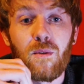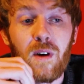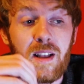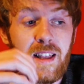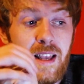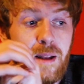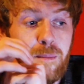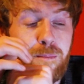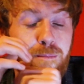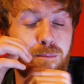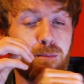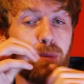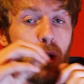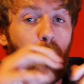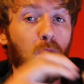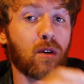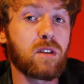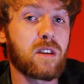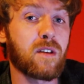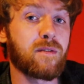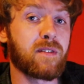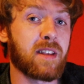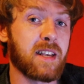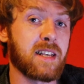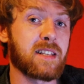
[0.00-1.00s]
well then
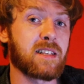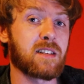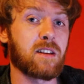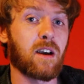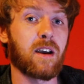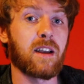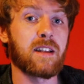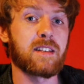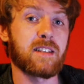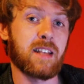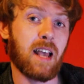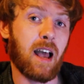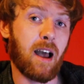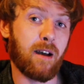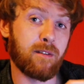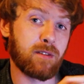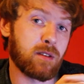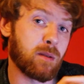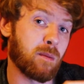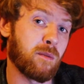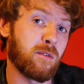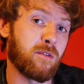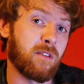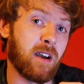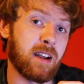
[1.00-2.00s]
both of these sites have
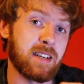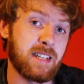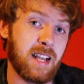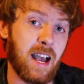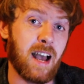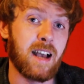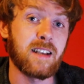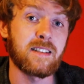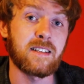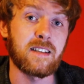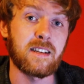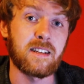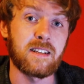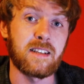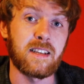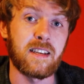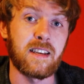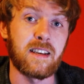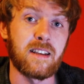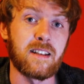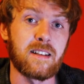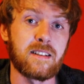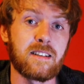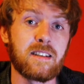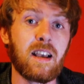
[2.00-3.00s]
some fantastic
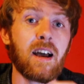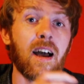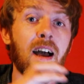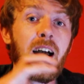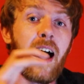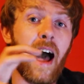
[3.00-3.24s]
deals